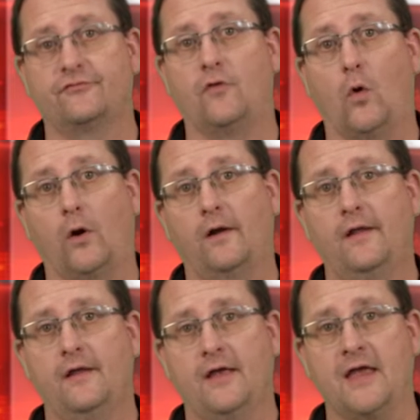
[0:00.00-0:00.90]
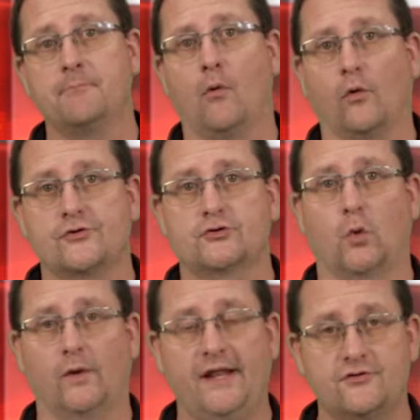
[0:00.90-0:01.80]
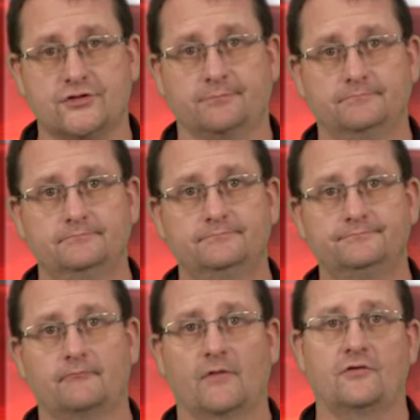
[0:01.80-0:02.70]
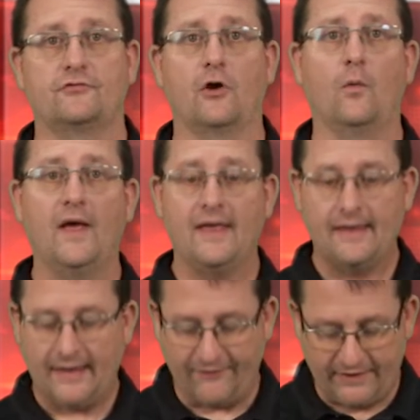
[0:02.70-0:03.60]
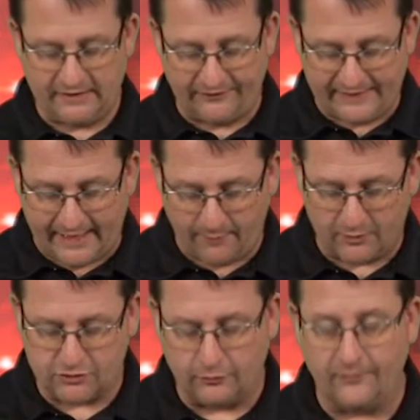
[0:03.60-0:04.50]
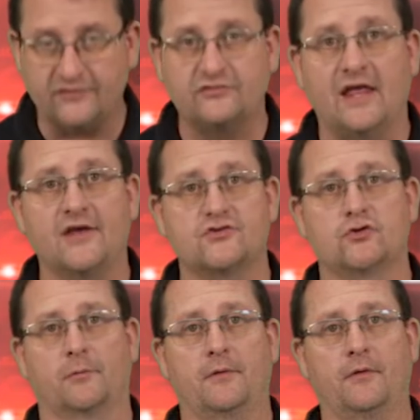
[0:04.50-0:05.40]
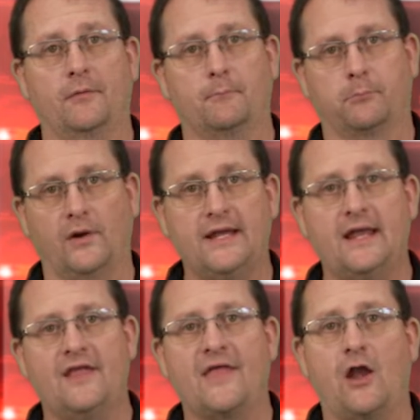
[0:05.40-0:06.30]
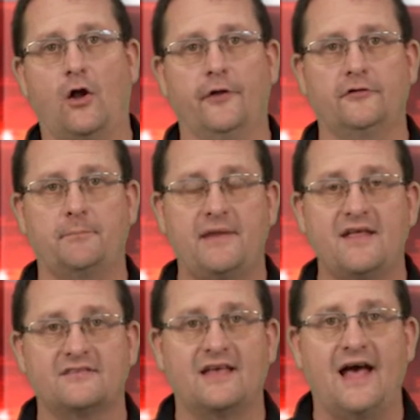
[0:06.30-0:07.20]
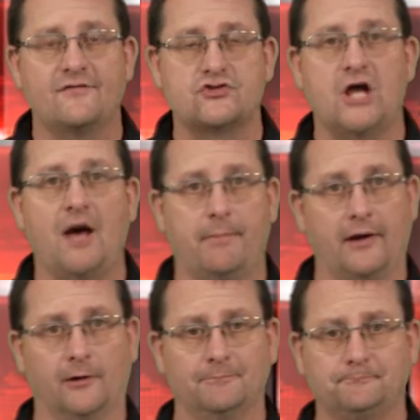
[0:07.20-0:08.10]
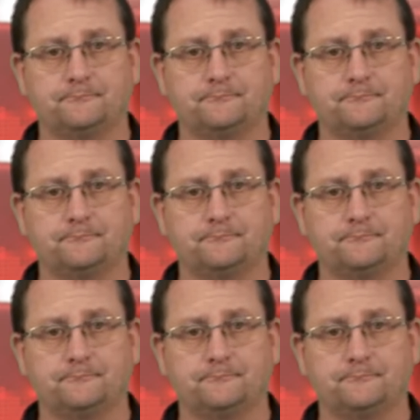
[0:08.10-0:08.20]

for a bore scored engine. So at the end of the day, when you do this test, you're bringing in that 100 psi of shop air,